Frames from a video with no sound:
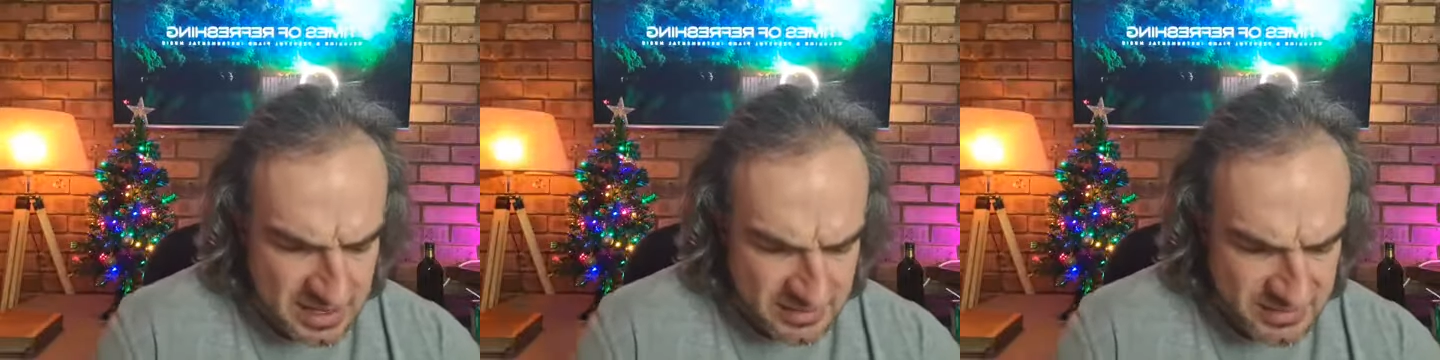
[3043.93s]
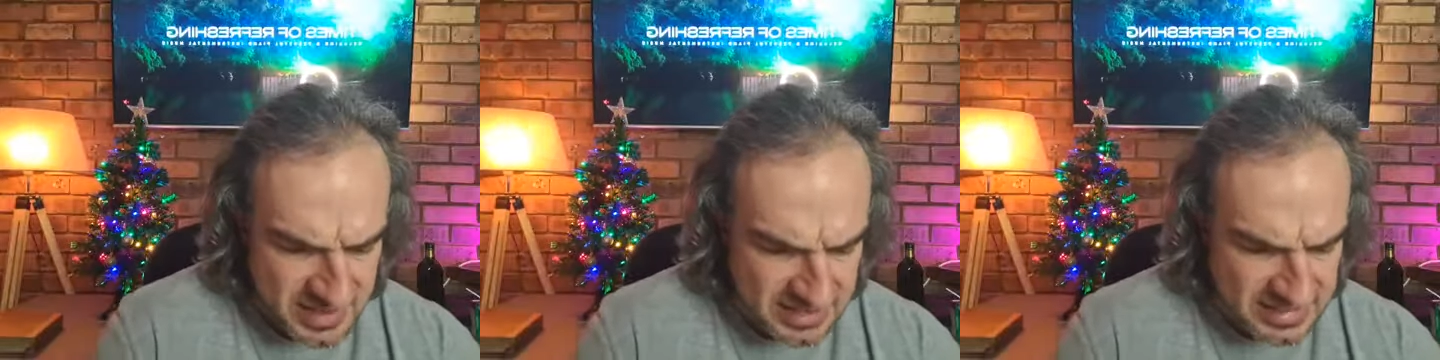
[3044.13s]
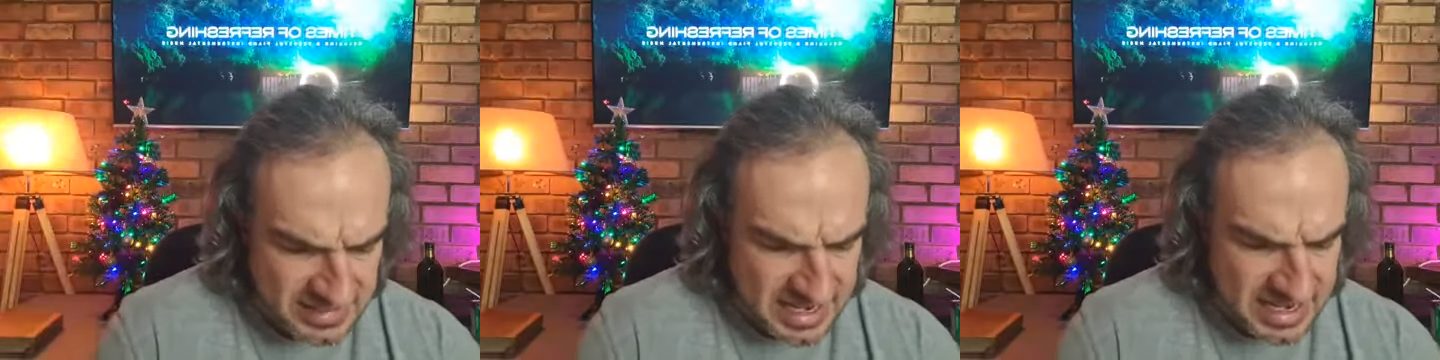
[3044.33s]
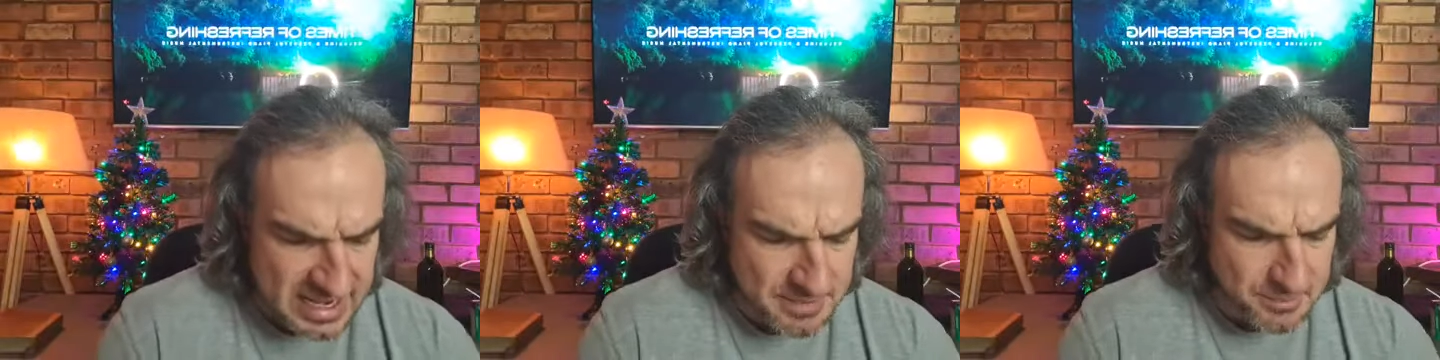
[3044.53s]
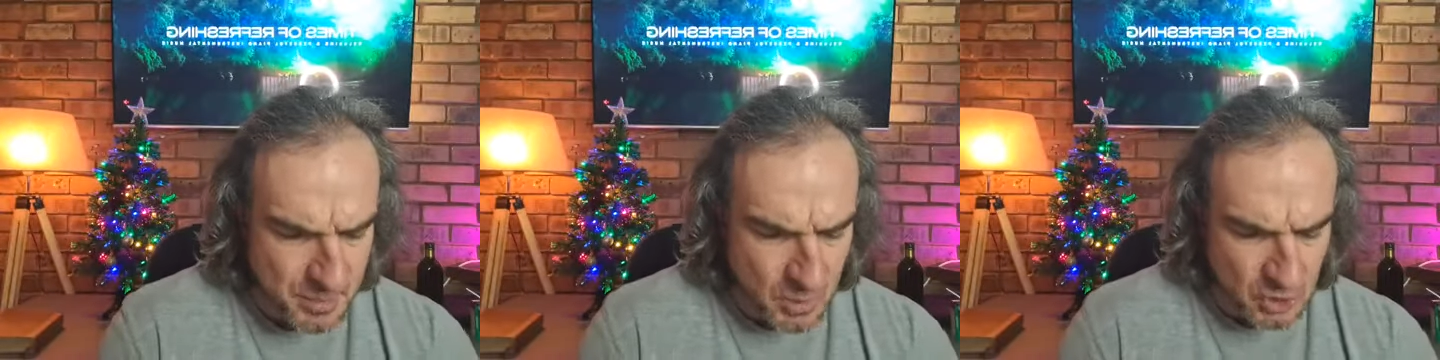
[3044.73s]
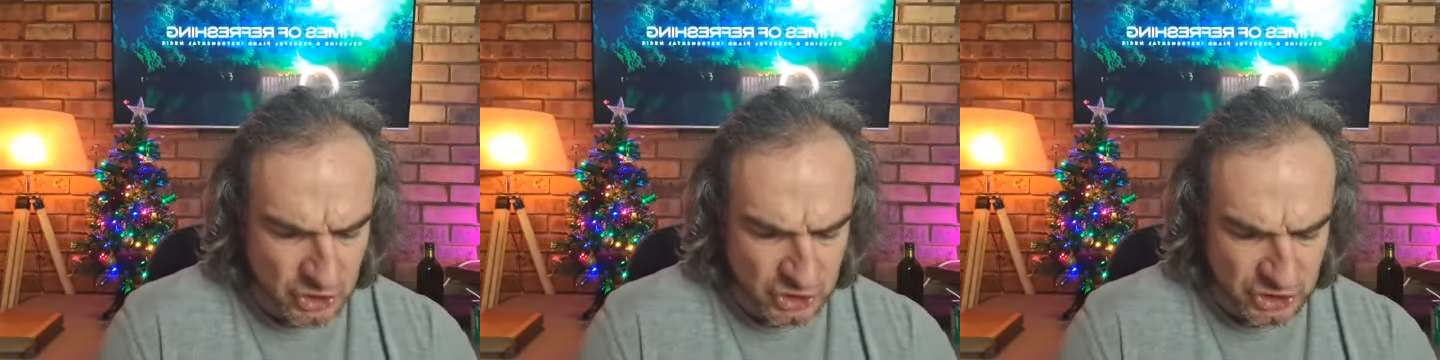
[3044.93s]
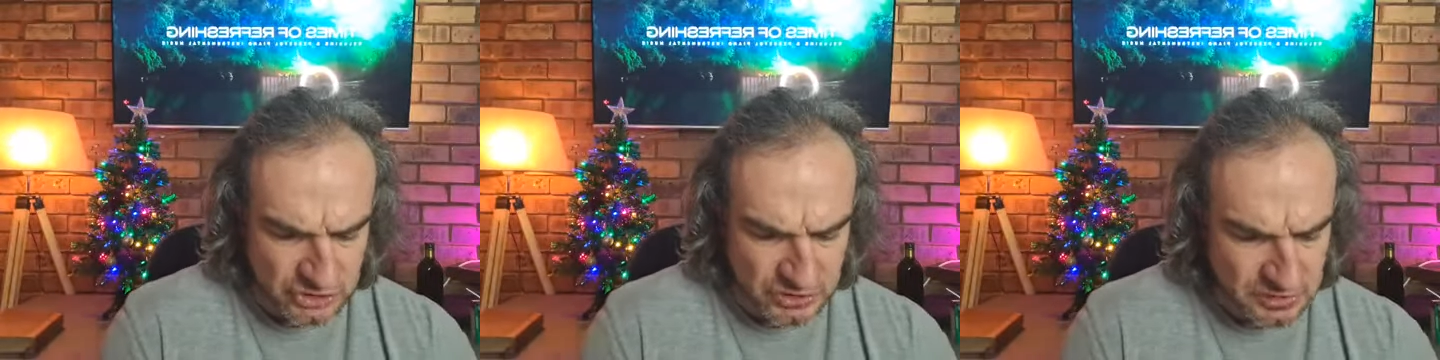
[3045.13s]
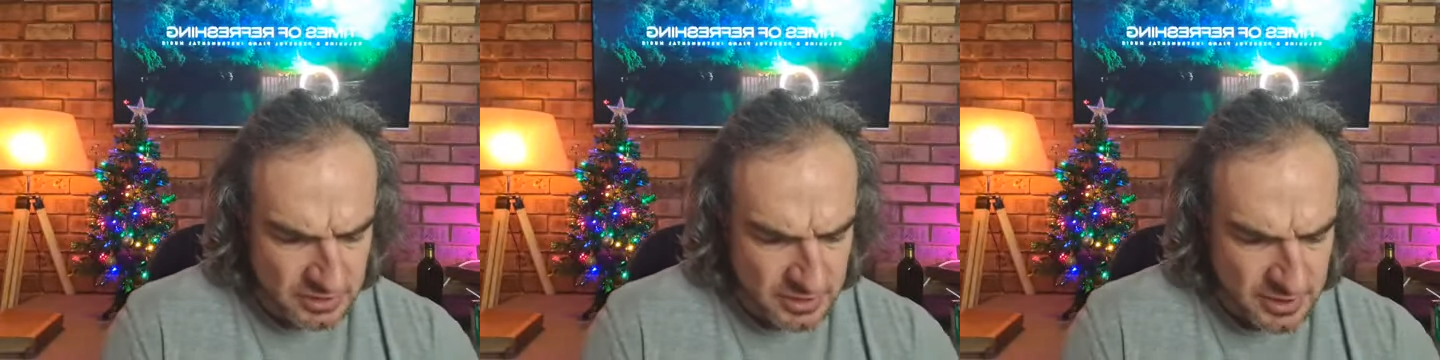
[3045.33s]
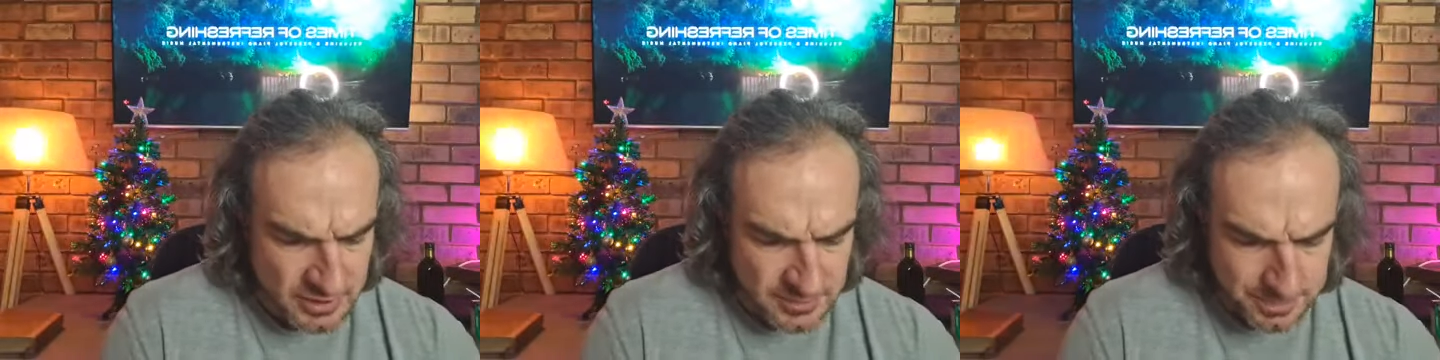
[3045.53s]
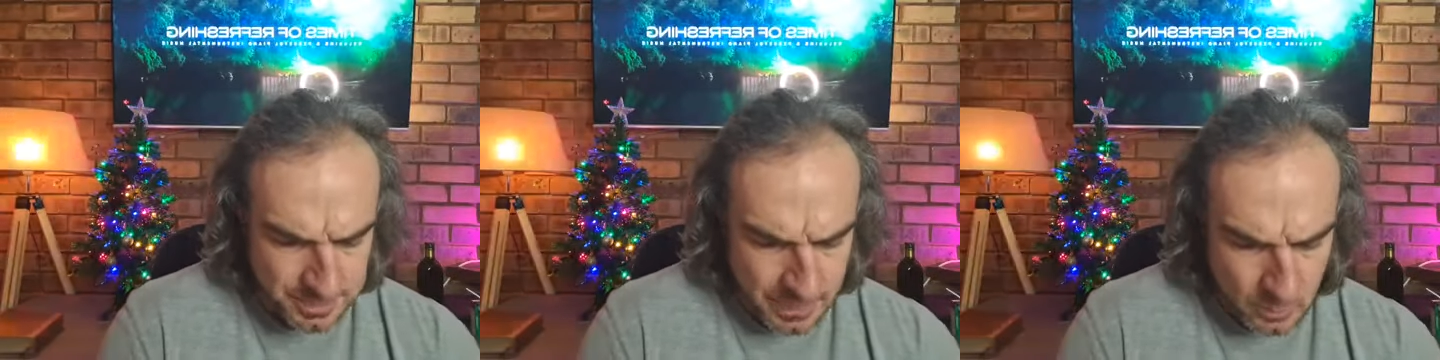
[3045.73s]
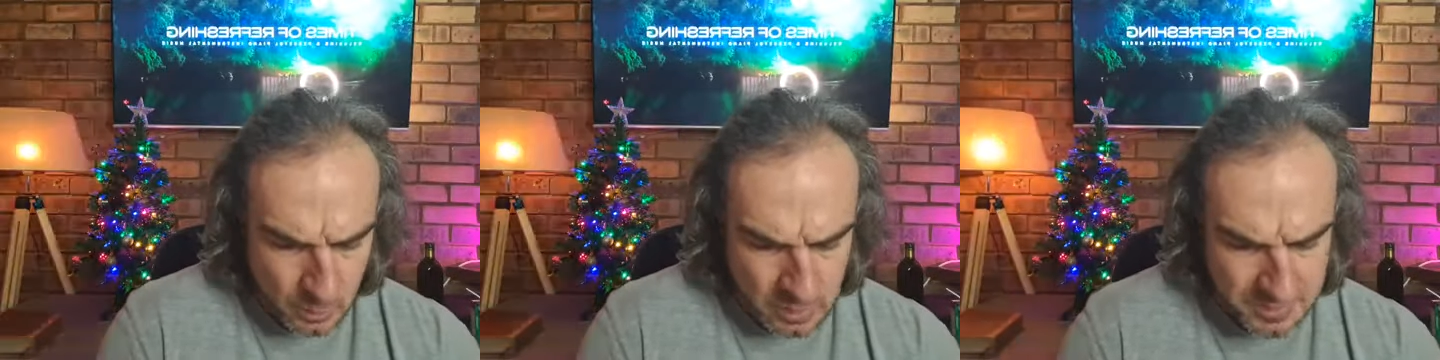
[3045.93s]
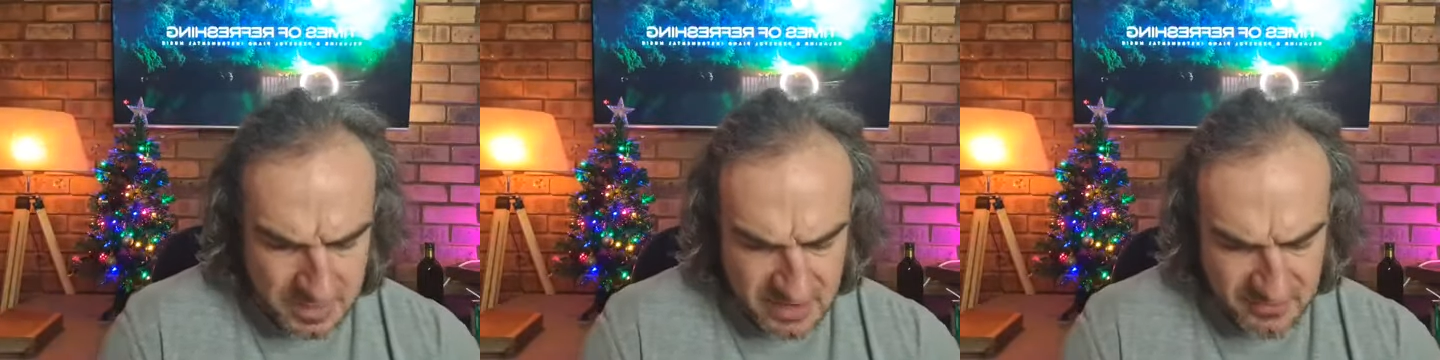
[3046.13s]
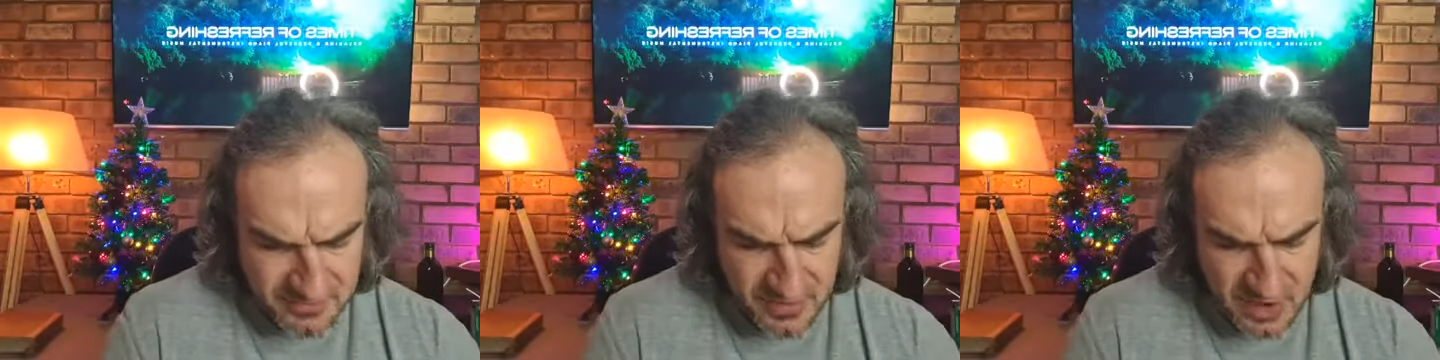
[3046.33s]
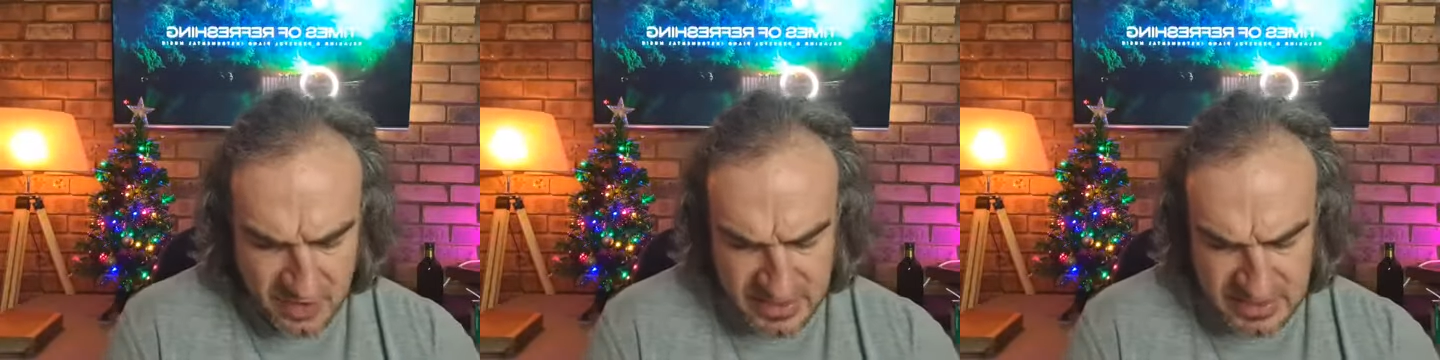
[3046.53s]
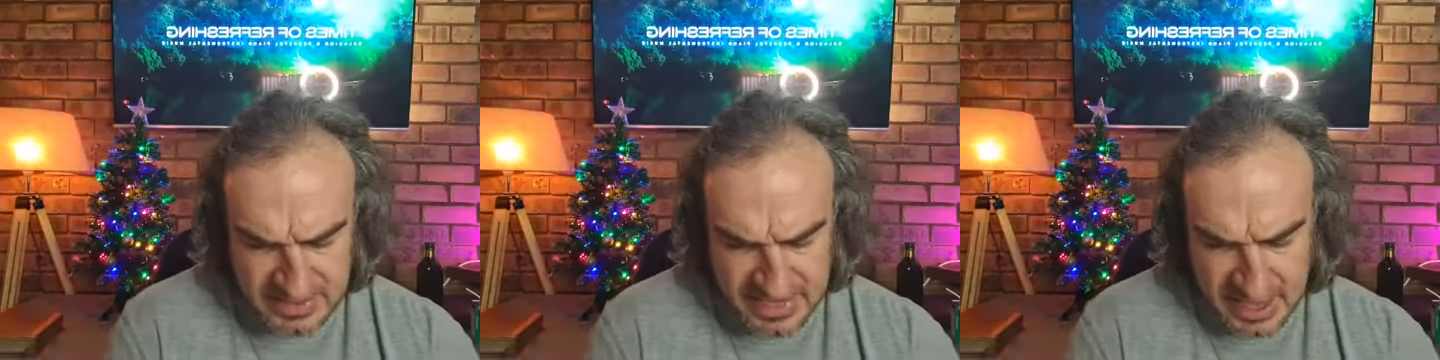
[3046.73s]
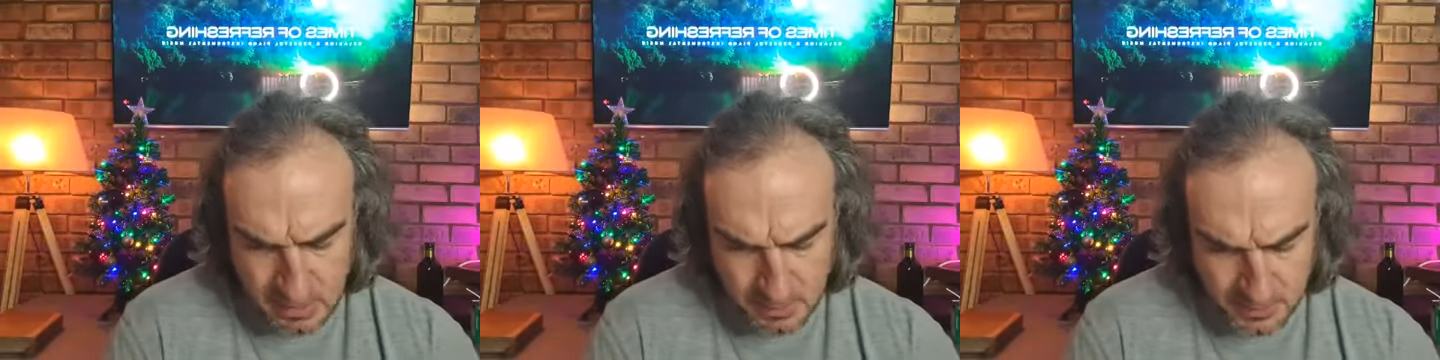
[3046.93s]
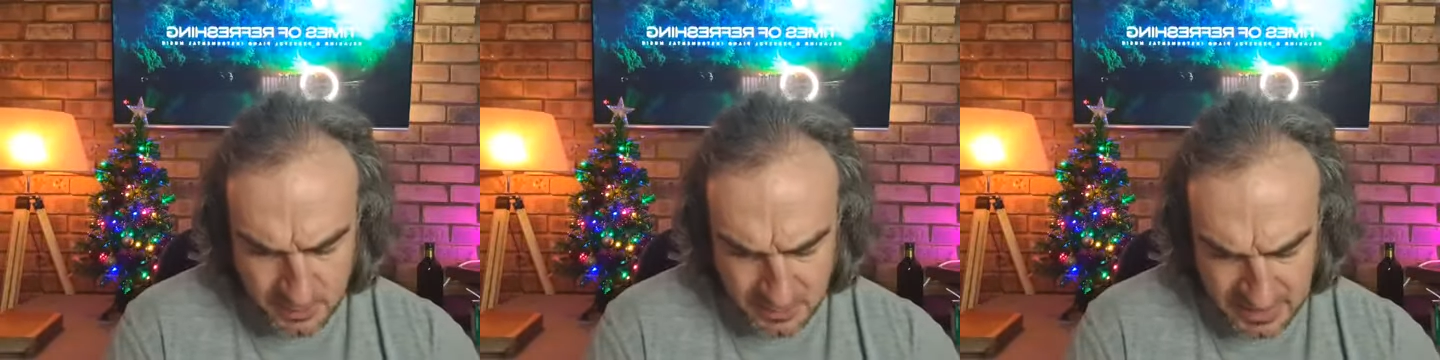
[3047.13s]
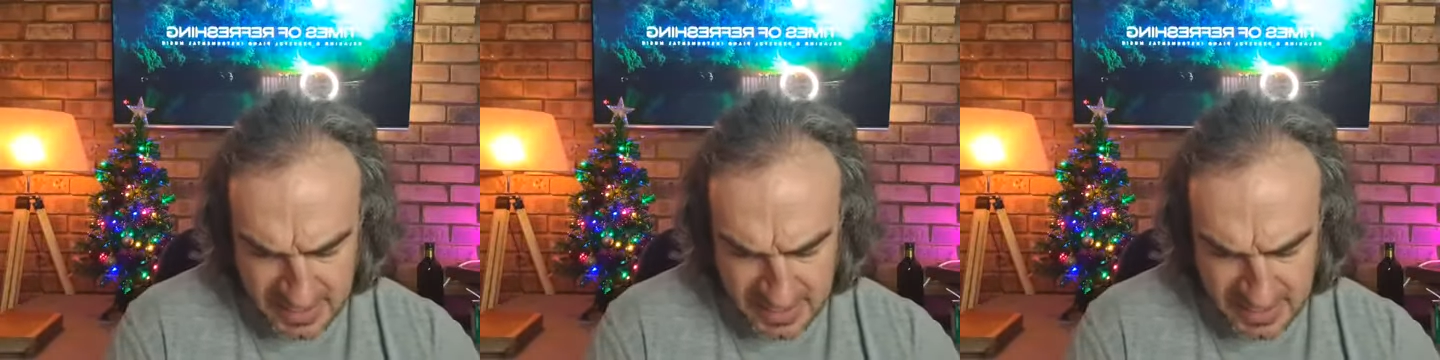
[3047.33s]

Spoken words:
their daily portion will be a father's help